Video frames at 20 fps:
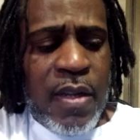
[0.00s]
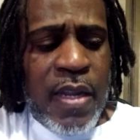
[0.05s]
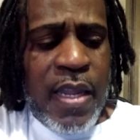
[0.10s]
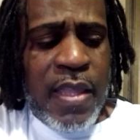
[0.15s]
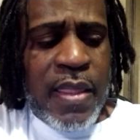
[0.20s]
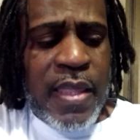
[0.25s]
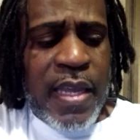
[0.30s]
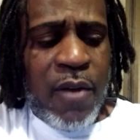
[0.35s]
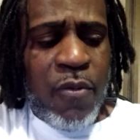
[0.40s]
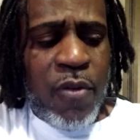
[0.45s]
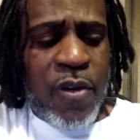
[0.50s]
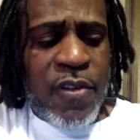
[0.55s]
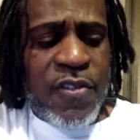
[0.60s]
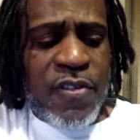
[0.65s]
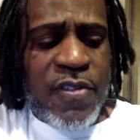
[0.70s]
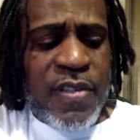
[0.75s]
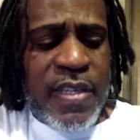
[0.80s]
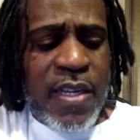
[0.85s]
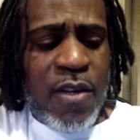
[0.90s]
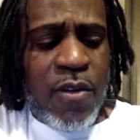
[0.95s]
and there
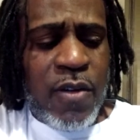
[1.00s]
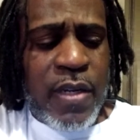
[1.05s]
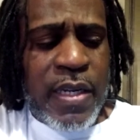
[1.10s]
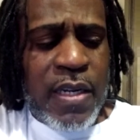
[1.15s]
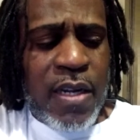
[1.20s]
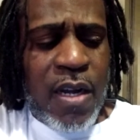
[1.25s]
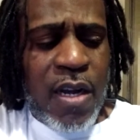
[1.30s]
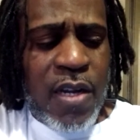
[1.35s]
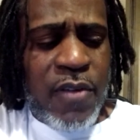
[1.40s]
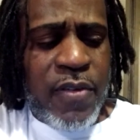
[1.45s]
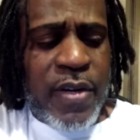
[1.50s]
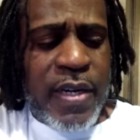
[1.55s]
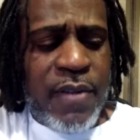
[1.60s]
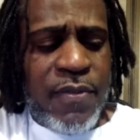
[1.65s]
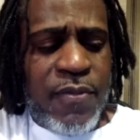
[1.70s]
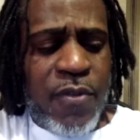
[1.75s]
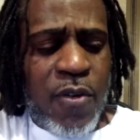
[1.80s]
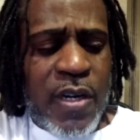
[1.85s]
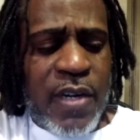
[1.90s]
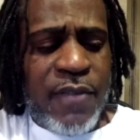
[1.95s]
was sealed an
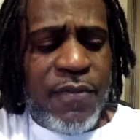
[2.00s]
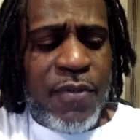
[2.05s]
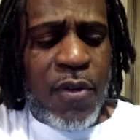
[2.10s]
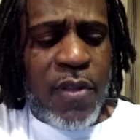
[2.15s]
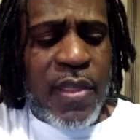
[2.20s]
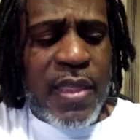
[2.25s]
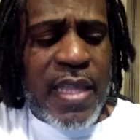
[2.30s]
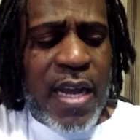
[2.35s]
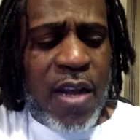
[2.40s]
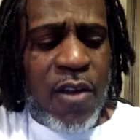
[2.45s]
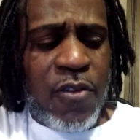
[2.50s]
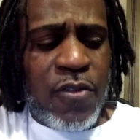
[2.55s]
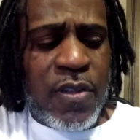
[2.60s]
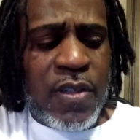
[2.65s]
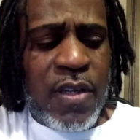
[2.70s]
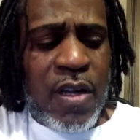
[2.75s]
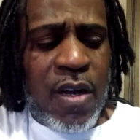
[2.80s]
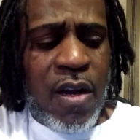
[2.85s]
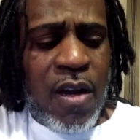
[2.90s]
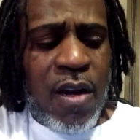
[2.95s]

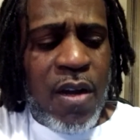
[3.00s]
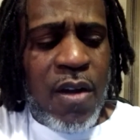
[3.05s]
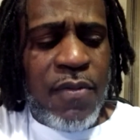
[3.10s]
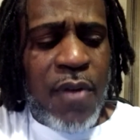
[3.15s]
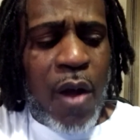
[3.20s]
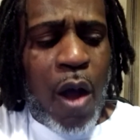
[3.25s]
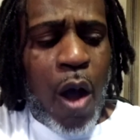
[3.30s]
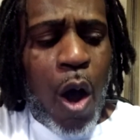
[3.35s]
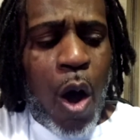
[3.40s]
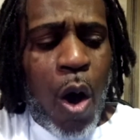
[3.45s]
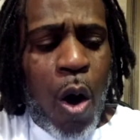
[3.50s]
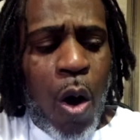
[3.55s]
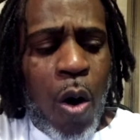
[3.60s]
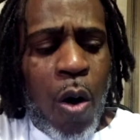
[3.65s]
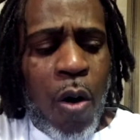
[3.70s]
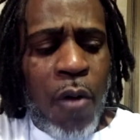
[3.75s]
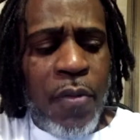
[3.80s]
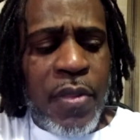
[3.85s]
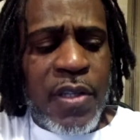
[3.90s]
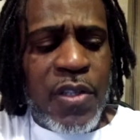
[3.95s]
144,000 of
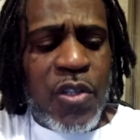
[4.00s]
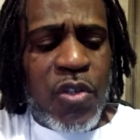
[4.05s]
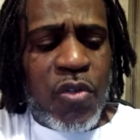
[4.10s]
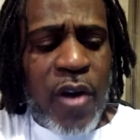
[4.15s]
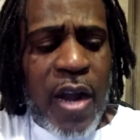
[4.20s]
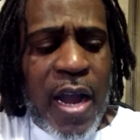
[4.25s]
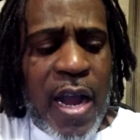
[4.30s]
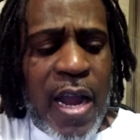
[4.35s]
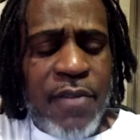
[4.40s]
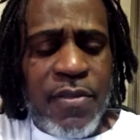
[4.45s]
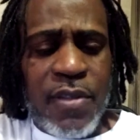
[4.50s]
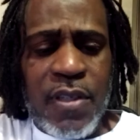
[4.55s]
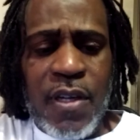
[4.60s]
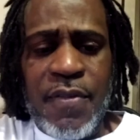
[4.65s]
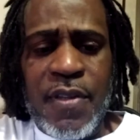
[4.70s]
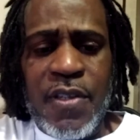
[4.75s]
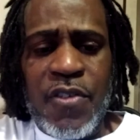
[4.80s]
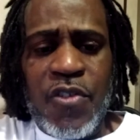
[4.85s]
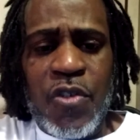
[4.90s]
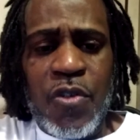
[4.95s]
all the tribes
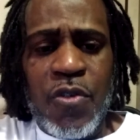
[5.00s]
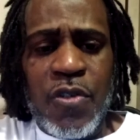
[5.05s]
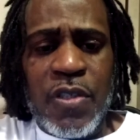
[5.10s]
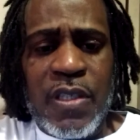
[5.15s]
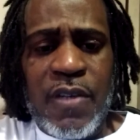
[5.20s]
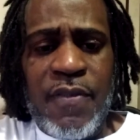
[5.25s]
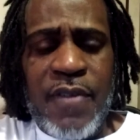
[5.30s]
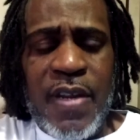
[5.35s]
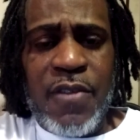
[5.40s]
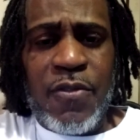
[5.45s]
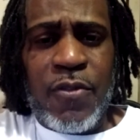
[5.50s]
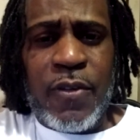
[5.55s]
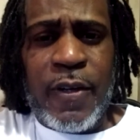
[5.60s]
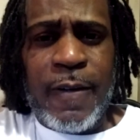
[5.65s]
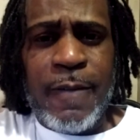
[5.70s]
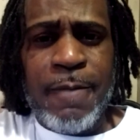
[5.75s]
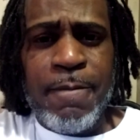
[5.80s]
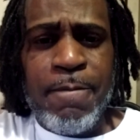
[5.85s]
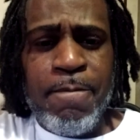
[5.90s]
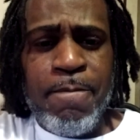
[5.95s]
of the children of
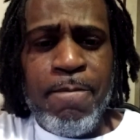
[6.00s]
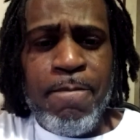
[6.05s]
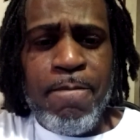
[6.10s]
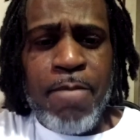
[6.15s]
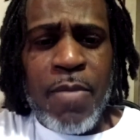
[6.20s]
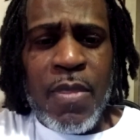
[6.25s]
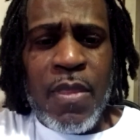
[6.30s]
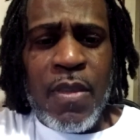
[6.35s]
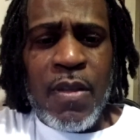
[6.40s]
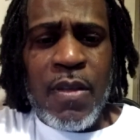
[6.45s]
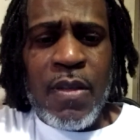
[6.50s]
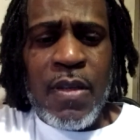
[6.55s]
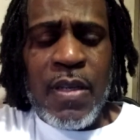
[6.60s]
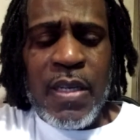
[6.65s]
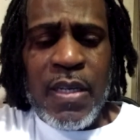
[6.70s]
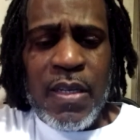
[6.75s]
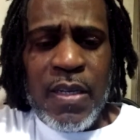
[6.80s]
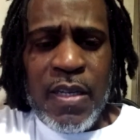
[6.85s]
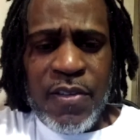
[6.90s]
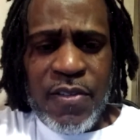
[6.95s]
Israel.
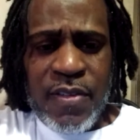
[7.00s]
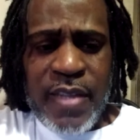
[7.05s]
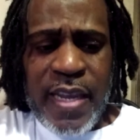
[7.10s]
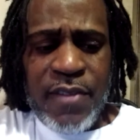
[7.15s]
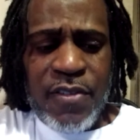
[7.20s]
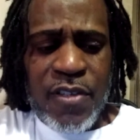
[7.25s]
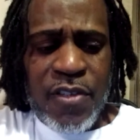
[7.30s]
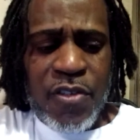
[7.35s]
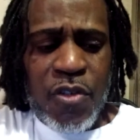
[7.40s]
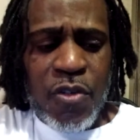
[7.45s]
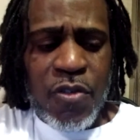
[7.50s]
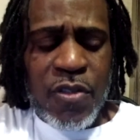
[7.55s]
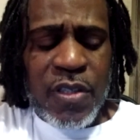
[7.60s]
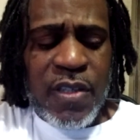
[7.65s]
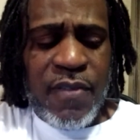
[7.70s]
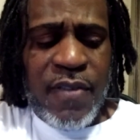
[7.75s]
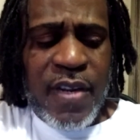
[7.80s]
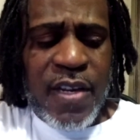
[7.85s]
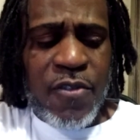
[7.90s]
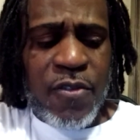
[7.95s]
It states the
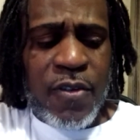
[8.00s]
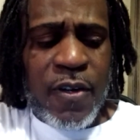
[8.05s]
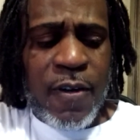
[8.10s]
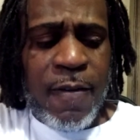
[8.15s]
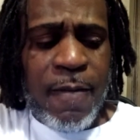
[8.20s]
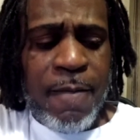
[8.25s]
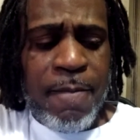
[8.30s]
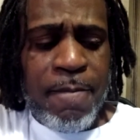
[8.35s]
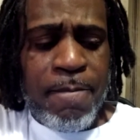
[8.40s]
children of Israel,